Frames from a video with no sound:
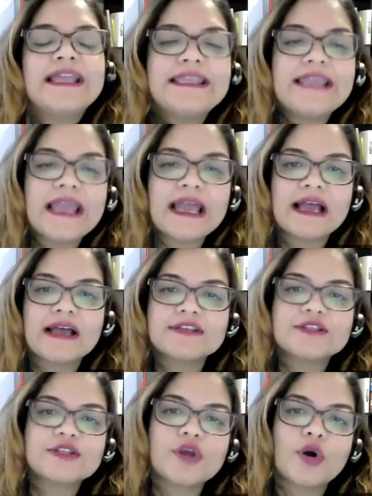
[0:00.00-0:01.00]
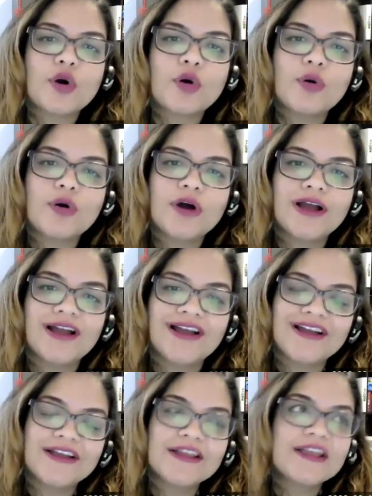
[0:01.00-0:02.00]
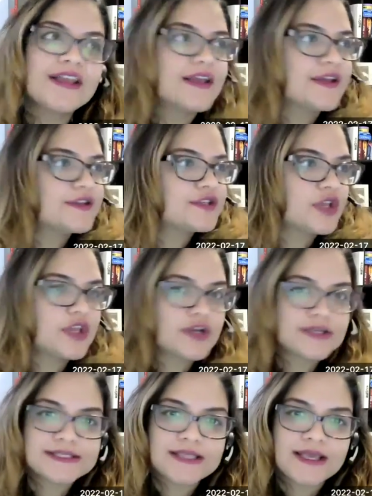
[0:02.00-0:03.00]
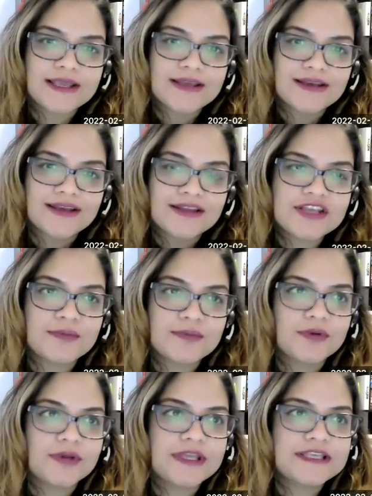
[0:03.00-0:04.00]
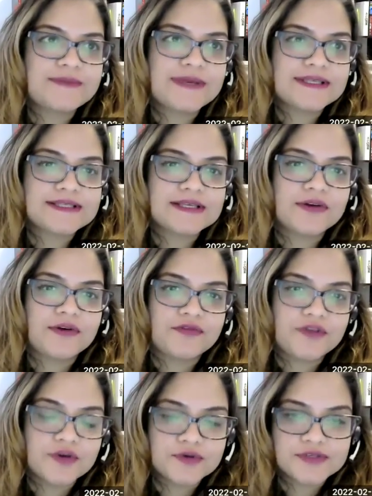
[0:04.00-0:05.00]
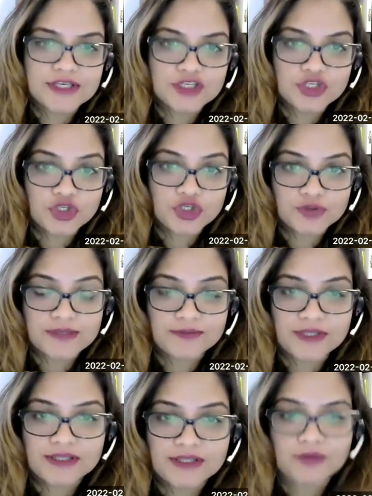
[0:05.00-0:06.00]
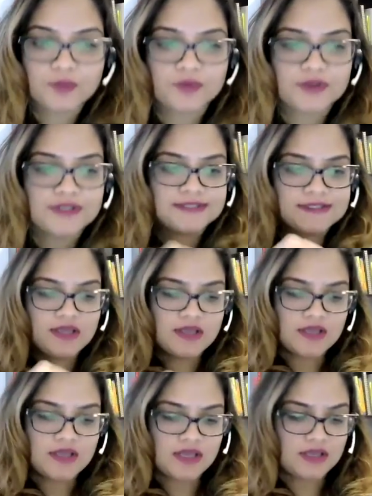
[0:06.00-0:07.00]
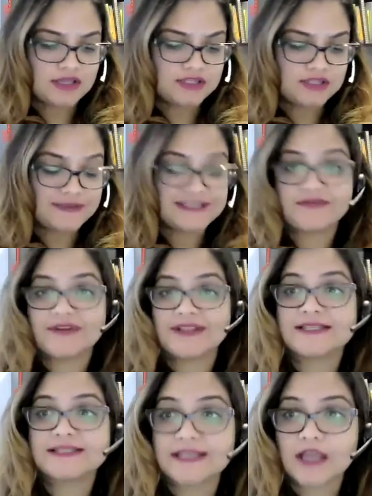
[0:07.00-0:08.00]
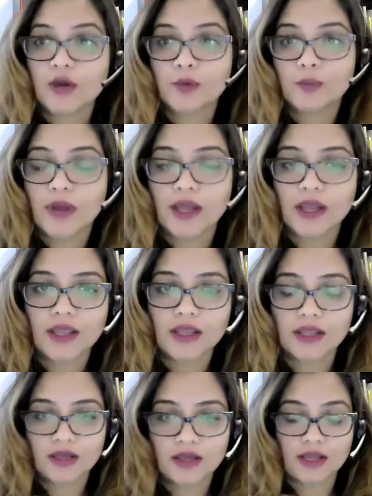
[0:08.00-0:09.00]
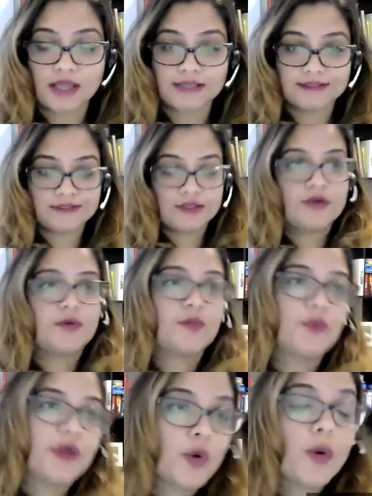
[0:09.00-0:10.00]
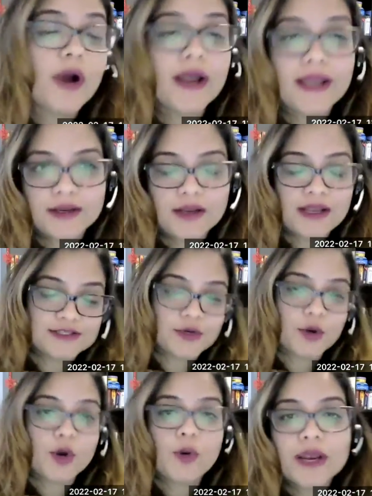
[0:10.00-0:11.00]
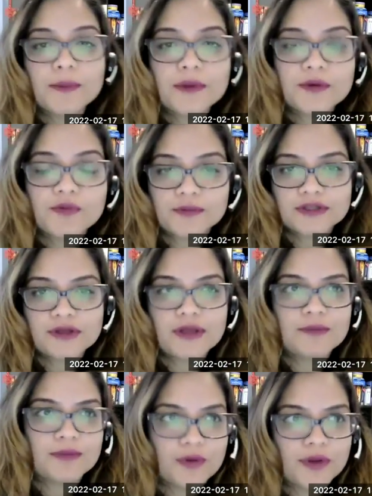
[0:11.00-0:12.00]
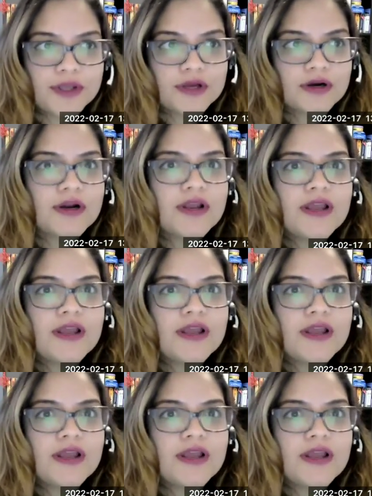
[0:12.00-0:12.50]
Yeah, so it looks like the employee is basically refusing to do something that was specifically set out by as a requirement from the employer.